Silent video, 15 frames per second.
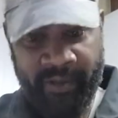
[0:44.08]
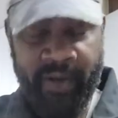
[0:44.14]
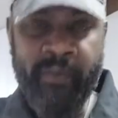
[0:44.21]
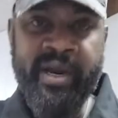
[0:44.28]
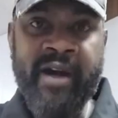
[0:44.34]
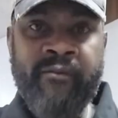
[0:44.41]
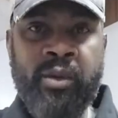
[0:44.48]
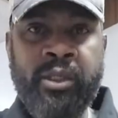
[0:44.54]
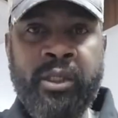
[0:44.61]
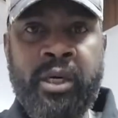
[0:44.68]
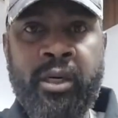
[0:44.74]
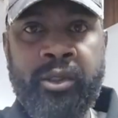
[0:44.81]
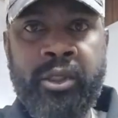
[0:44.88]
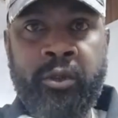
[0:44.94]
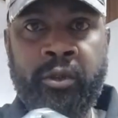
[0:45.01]
then we have one
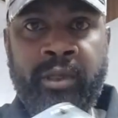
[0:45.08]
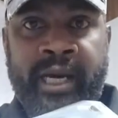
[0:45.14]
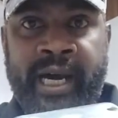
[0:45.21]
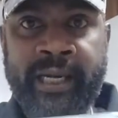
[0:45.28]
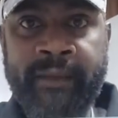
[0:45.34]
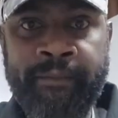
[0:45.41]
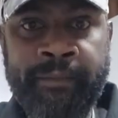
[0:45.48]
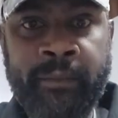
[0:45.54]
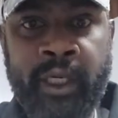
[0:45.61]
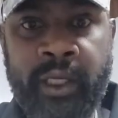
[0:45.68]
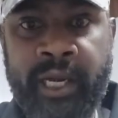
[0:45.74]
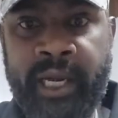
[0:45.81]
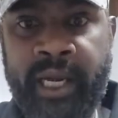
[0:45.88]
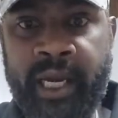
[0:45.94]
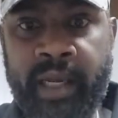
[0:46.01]
called a total lock.
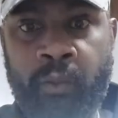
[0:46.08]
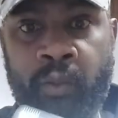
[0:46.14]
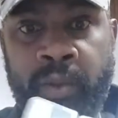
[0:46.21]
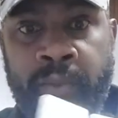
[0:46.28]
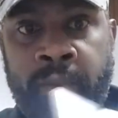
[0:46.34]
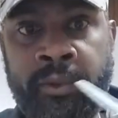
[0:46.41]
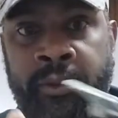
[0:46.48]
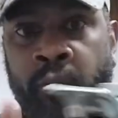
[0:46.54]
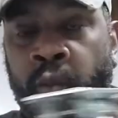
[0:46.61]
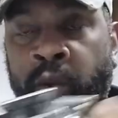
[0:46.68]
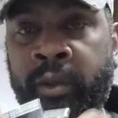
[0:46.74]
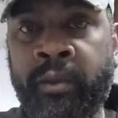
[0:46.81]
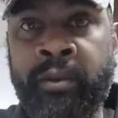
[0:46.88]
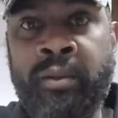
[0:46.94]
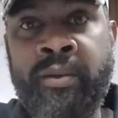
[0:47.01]
And
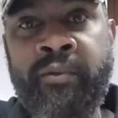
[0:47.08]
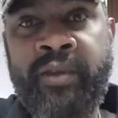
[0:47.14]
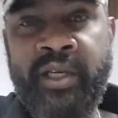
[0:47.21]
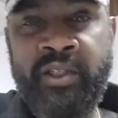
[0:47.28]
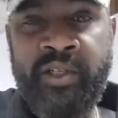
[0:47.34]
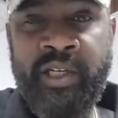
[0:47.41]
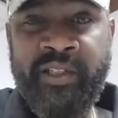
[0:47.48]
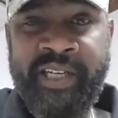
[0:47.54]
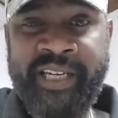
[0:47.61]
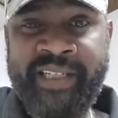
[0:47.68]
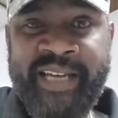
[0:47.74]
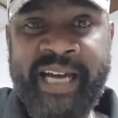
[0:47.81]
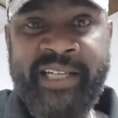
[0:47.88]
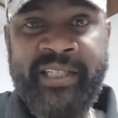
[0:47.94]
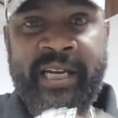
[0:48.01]
with, this does the
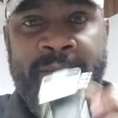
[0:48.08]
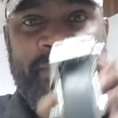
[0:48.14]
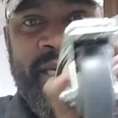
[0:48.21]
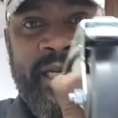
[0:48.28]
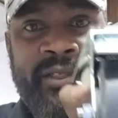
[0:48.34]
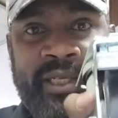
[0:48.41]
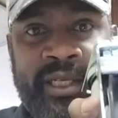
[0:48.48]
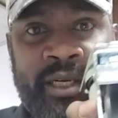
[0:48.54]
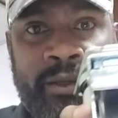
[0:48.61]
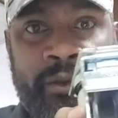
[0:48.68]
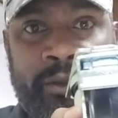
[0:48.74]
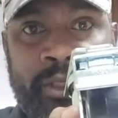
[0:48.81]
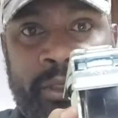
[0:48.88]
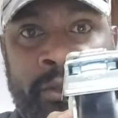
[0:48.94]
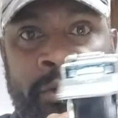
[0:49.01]
exact same thing as the other
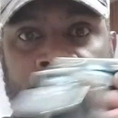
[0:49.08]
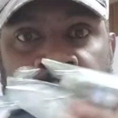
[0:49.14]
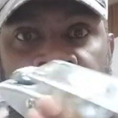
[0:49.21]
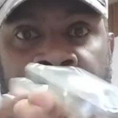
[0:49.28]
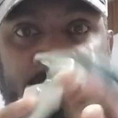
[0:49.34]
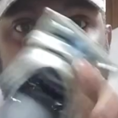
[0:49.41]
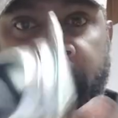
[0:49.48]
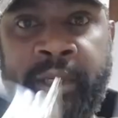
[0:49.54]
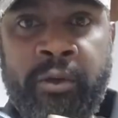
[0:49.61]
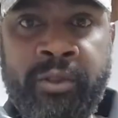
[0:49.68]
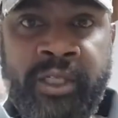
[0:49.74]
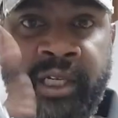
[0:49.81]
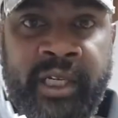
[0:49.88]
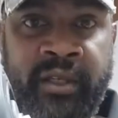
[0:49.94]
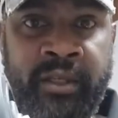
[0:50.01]
two with their
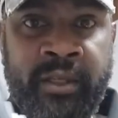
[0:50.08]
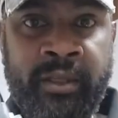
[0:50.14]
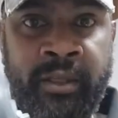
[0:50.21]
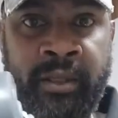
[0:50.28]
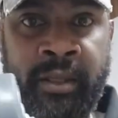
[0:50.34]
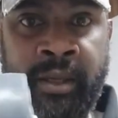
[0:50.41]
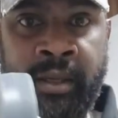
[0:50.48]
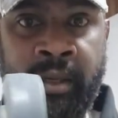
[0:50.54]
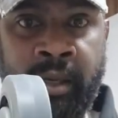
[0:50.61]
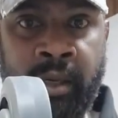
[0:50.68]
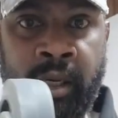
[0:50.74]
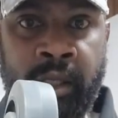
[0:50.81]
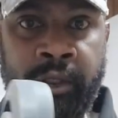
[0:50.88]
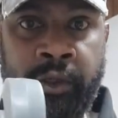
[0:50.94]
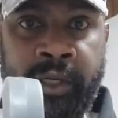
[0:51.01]
teeth
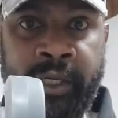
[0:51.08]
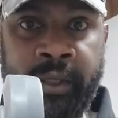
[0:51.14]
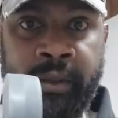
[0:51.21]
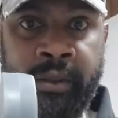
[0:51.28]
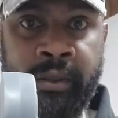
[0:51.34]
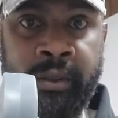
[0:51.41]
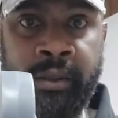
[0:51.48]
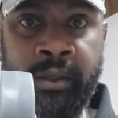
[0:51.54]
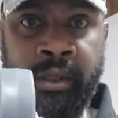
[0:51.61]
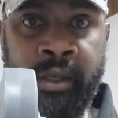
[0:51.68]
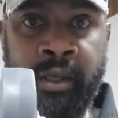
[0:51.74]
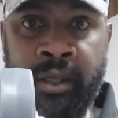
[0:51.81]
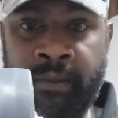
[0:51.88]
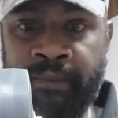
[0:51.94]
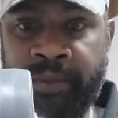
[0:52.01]
under here.
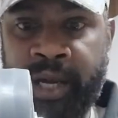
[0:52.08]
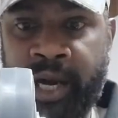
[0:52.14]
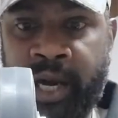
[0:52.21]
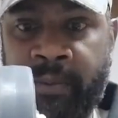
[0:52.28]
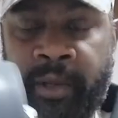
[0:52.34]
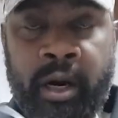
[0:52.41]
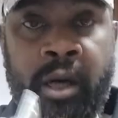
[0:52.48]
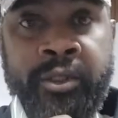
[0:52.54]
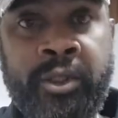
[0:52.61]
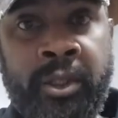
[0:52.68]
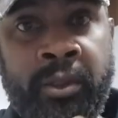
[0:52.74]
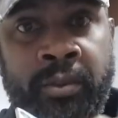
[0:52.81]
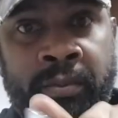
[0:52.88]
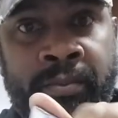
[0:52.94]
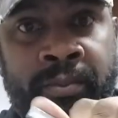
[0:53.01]
Um, that also
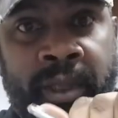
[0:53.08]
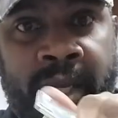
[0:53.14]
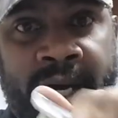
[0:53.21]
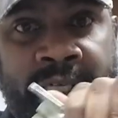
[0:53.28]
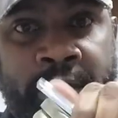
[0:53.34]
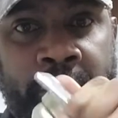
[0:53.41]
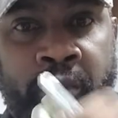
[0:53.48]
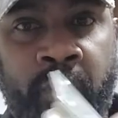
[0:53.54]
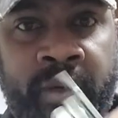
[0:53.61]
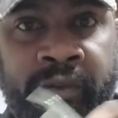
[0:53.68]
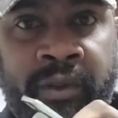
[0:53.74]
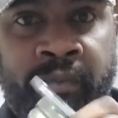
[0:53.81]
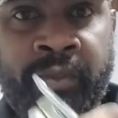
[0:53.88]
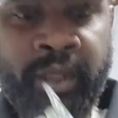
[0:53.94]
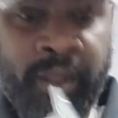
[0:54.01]
locks your swivel.